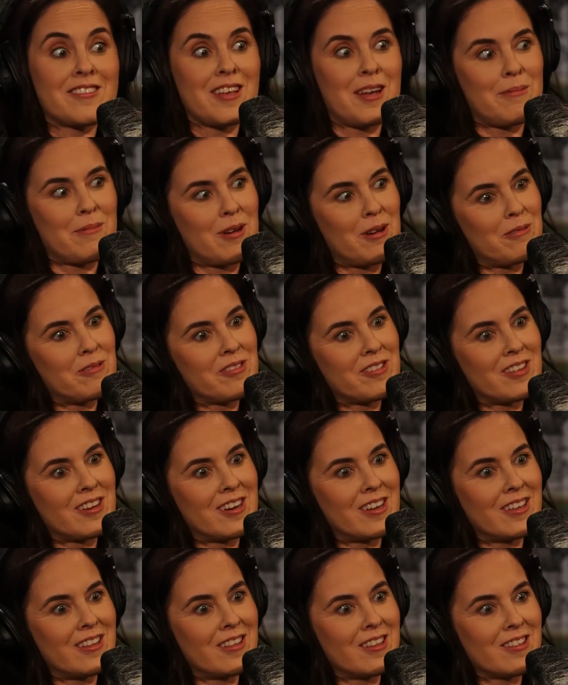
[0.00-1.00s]
time I was
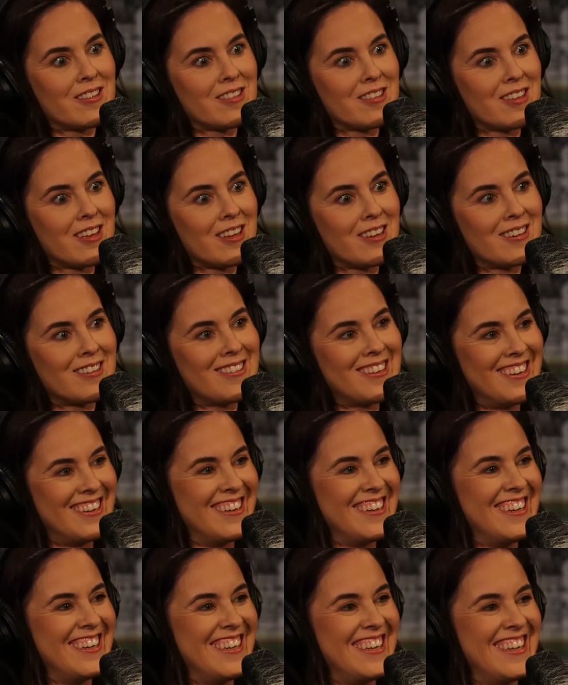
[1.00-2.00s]
sitting in this set.
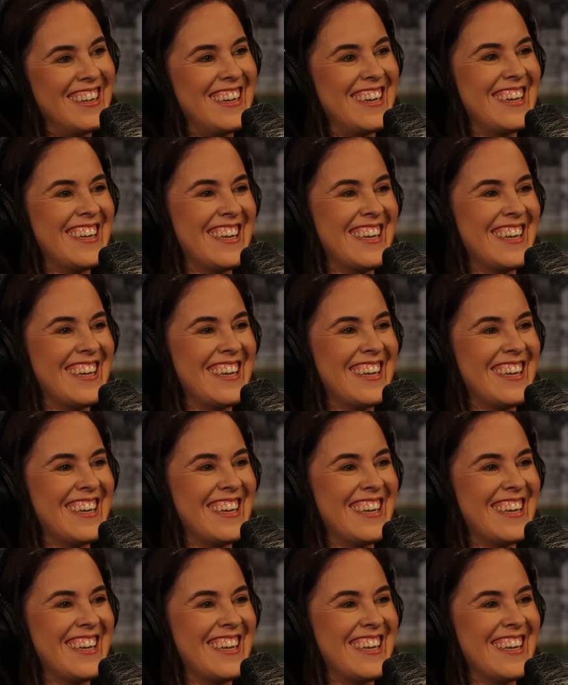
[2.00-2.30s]
oh,